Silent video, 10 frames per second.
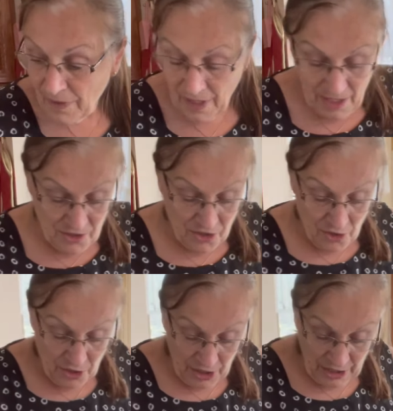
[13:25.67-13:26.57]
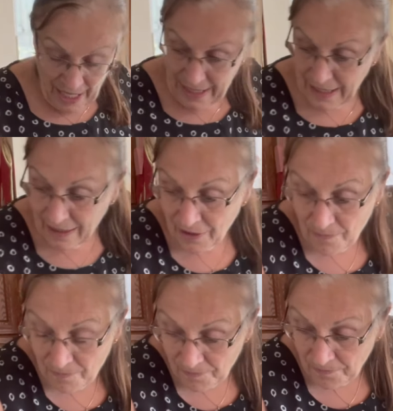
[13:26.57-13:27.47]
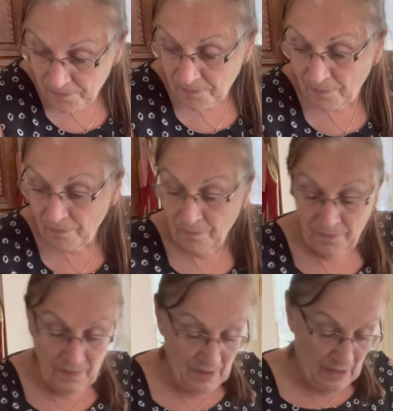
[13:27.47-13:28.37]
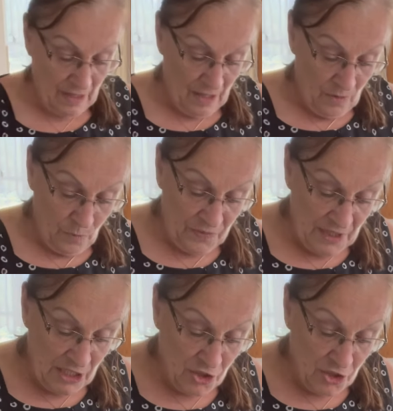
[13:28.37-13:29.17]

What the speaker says: and start lining them with these